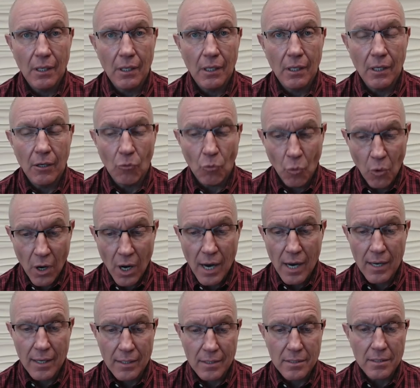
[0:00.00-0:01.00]
It
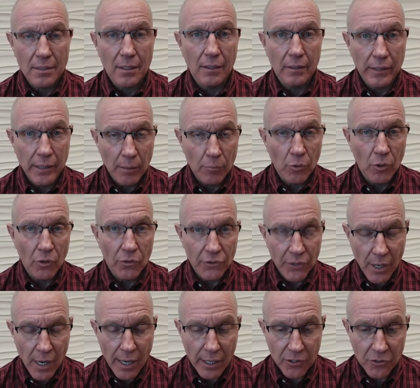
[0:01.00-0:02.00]
was the liberal
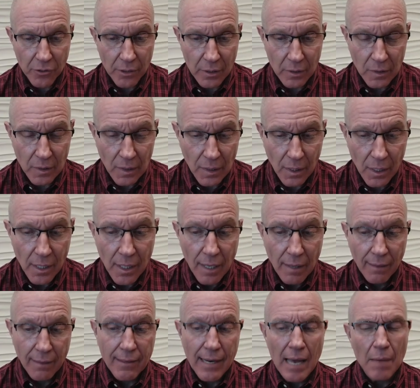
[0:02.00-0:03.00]
doctrine
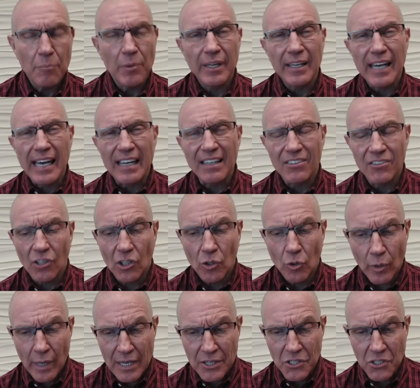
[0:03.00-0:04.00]
that I began to
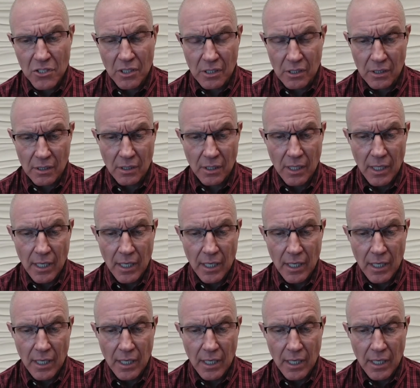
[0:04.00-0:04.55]
question,